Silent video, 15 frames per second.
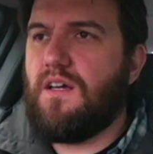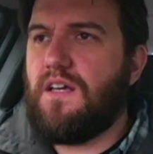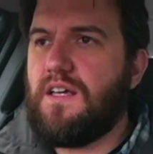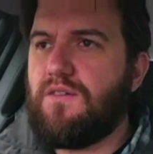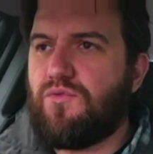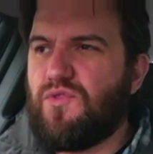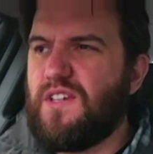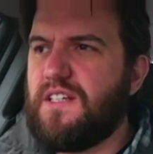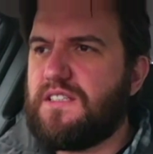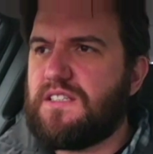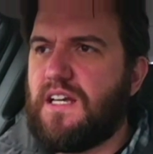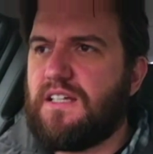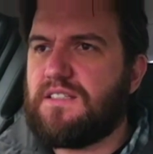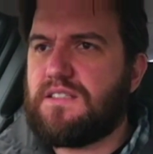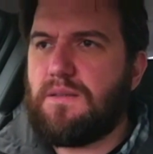it
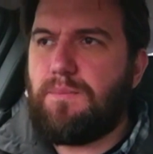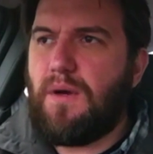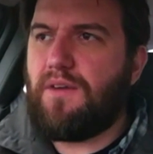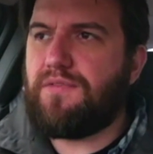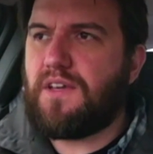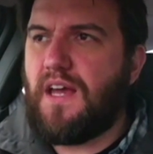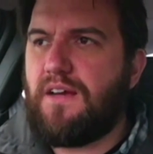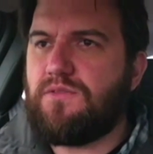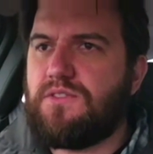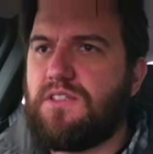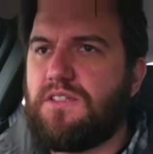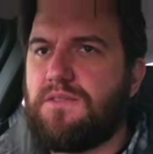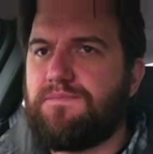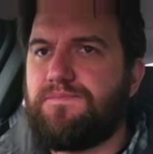resets the puff counter.